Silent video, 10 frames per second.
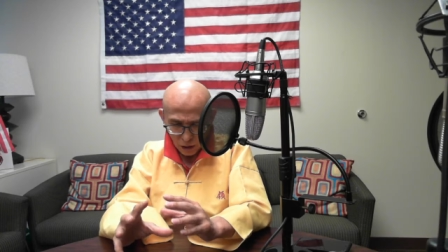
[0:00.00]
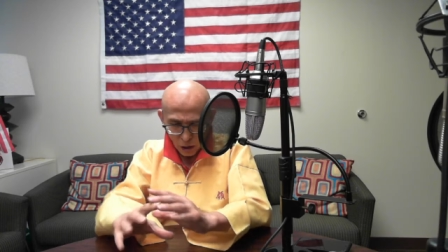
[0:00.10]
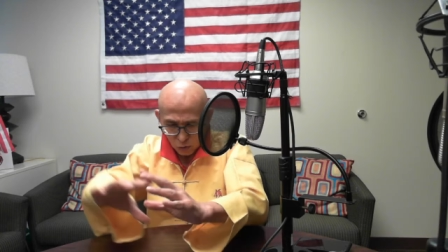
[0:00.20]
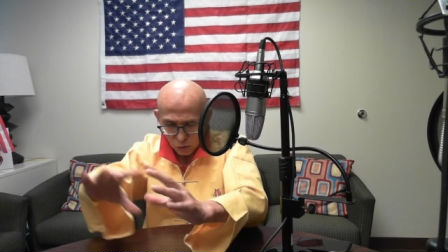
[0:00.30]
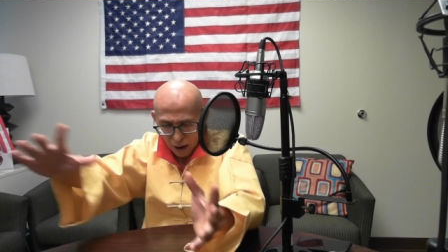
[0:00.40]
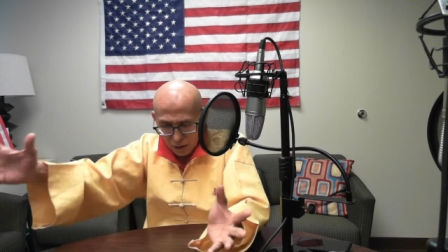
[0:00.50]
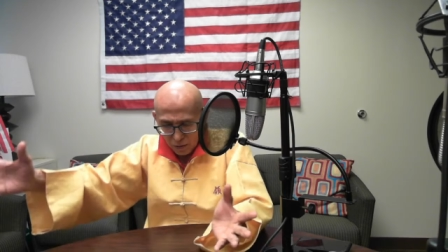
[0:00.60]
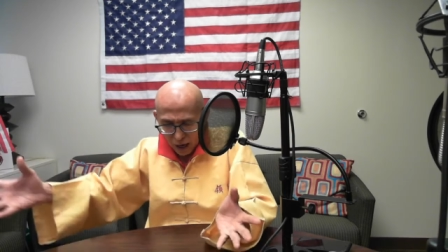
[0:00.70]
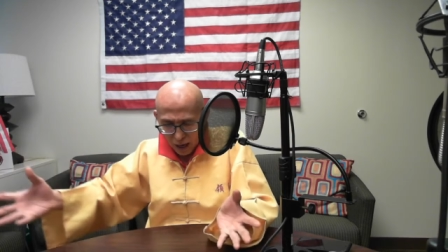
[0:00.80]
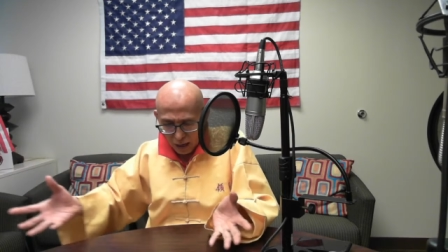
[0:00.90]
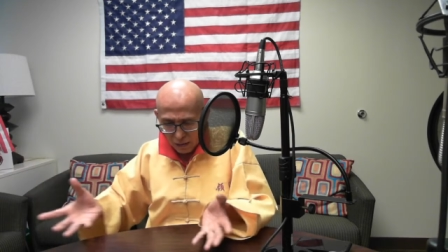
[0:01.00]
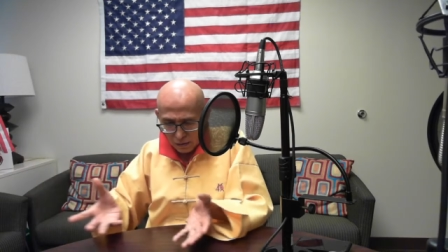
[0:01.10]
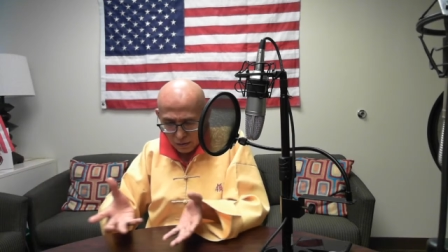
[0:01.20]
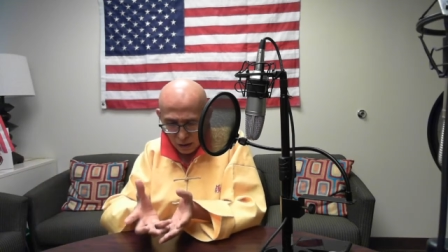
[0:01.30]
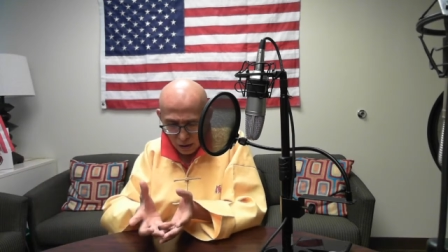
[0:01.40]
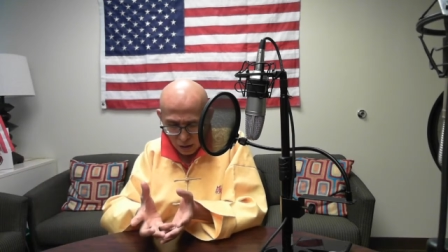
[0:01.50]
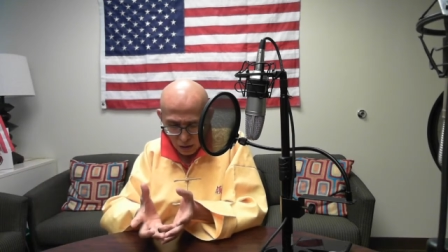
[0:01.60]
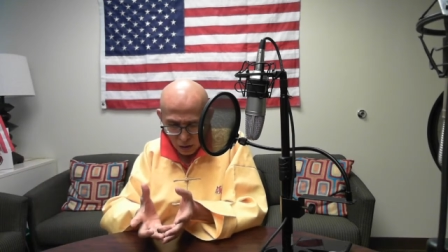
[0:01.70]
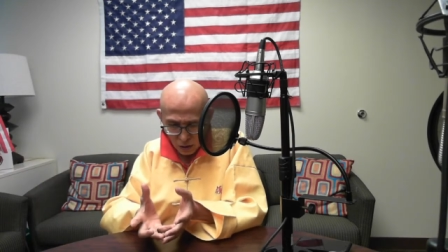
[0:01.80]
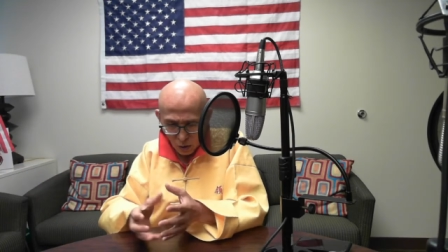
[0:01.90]
wrapped around
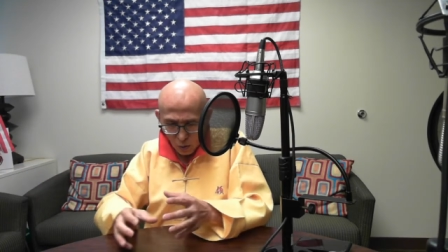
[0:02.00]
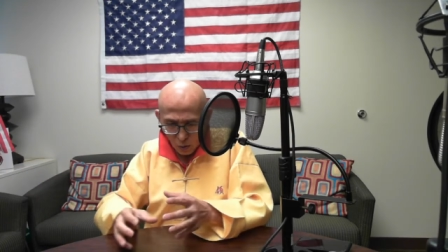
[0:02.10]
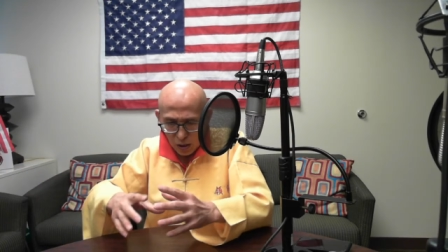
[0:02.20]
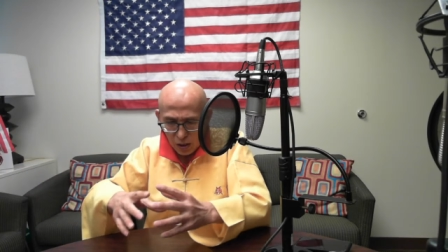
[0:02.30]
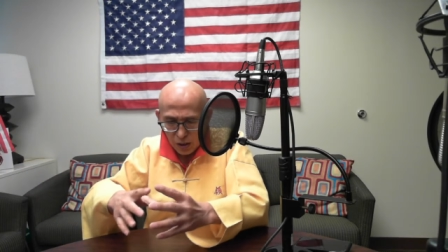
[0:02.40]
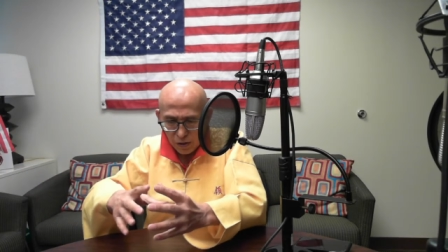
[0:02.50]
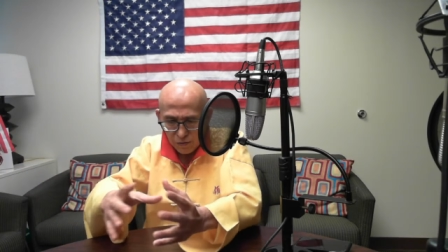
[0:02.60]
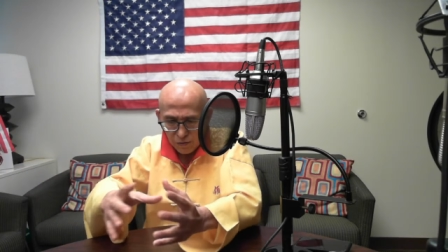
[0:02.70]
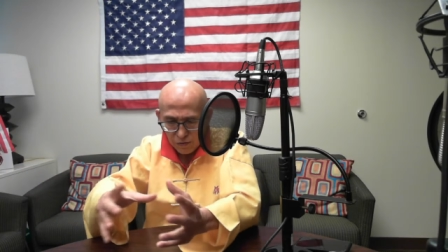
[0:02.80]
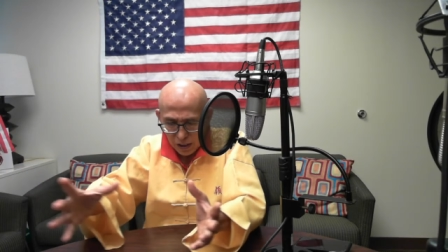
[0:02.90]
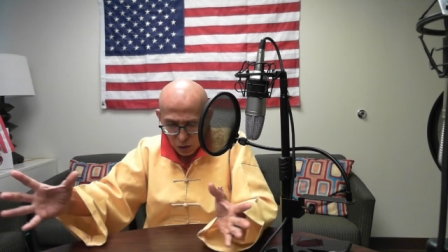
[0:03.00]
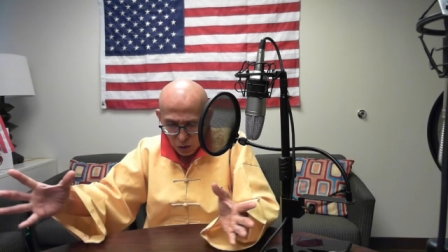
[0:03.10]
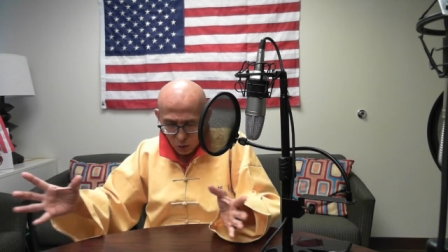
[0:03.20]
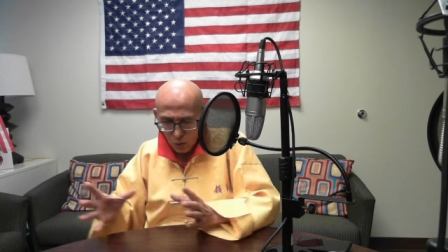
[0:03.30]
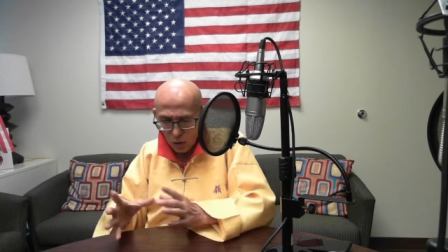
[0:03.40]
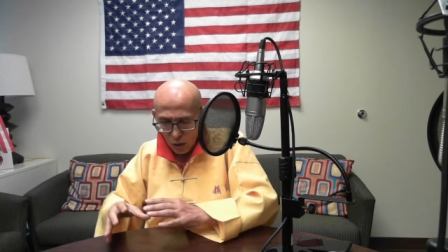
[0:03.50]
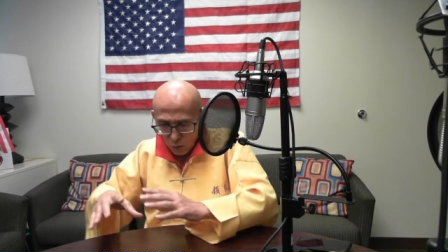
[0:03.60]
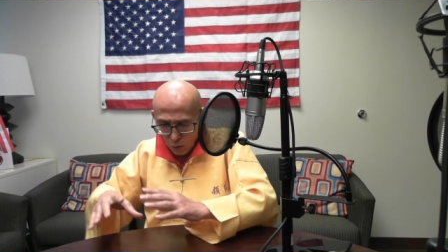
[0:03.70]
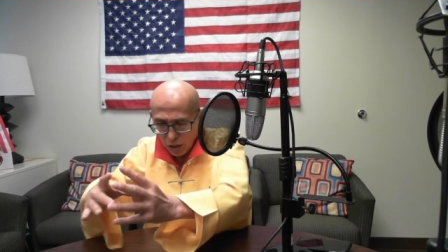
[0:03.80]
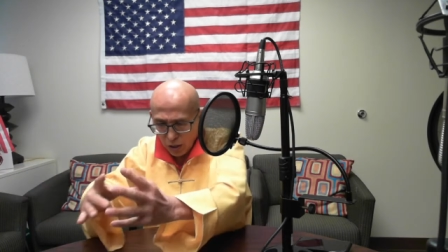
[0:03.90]
with the physical,
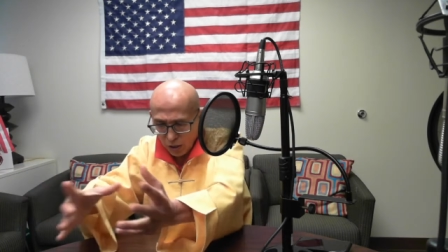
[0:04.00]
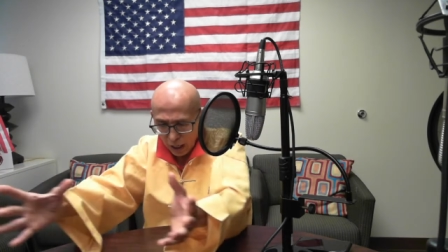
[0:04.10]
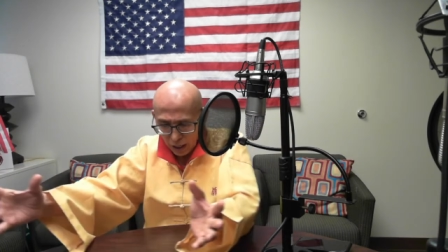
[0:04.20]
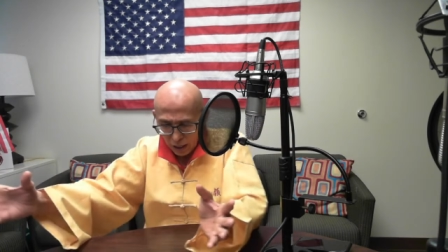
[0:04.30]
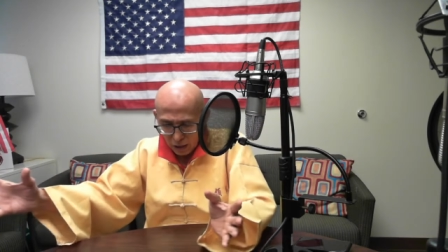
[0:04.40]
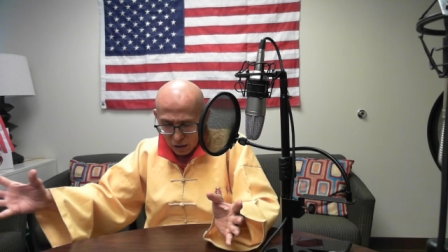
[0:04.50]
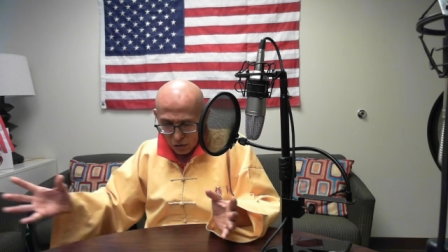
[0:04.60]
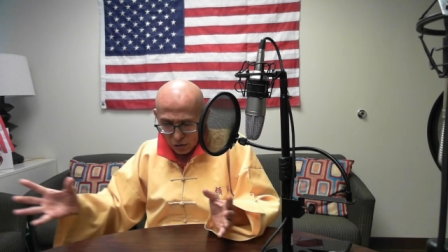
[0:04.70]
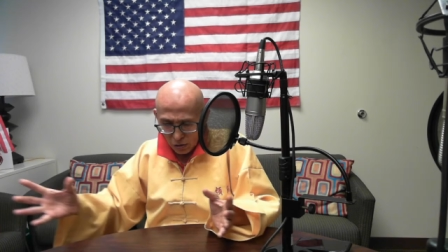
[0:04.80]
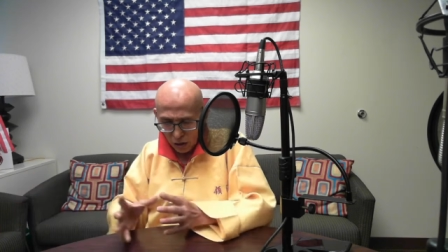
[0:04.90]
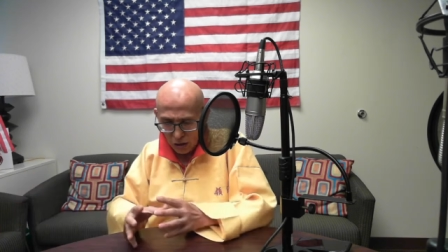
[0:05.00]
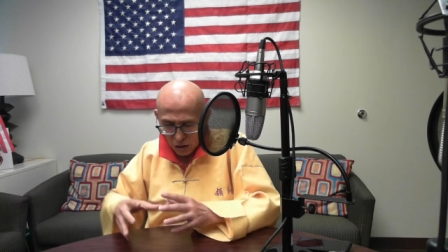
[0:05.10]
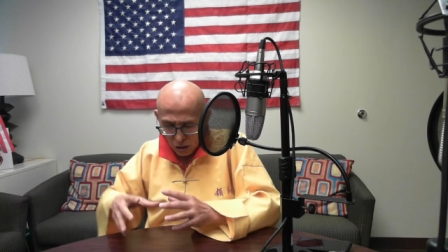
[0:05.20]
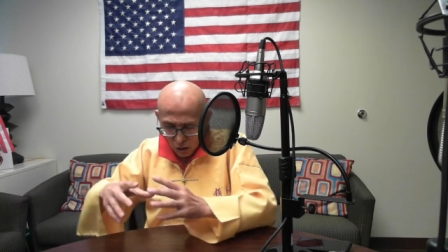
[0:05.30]
with that drug,